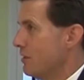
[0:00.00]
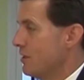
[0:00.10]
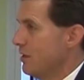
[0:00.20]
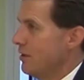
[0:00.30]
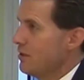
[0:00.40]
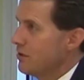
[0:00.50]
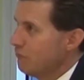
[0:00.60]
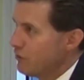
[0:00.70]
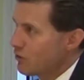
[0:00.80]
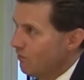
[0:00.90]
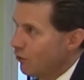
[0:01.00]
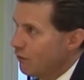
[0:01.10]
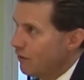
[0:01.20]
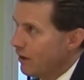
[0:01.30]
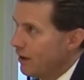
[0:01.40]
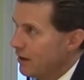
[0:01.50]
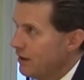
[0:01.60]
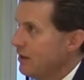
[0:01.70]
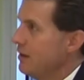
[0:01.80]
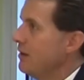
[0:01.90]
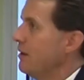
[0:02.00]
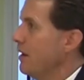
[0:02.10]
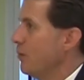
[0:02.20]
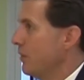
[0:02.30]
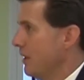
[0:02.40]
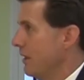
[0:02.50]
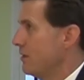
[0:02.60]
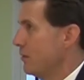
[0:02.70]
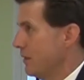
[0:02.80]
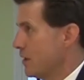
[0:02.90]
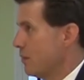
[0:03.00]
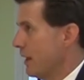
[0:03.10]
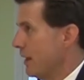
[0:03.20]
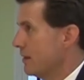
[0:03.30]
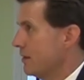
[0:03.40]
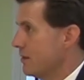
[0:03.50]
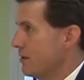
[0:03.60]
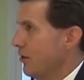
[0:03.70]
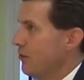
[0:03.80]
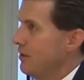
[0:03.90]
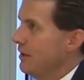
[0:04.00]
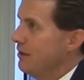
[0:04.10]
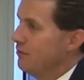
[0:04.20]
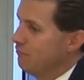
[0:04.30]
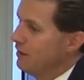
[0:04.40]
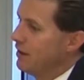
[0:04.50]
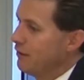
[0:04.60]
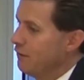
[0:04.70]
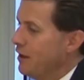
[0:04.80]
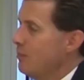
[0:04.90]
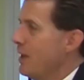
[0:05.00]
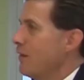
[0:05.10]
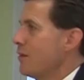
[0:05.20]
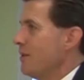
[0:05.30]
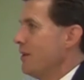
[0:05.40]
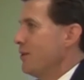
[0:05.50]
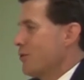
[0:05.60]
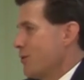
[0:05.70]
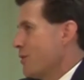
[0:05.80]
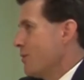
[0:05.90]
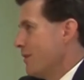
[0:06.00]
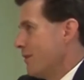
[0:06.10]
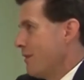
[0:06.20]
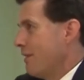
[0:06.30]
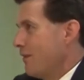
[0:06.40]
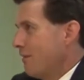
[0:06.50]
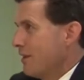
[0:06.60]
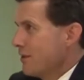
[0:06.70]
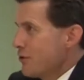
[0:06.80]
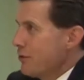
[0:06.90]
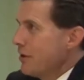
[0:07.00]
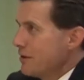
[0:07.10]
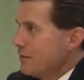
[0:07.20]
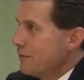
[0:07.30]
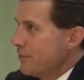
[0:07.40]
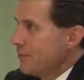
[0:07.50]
returns and risk profile that they've been led to expect. And so the, really the feedback to the industry has been very, very constructive.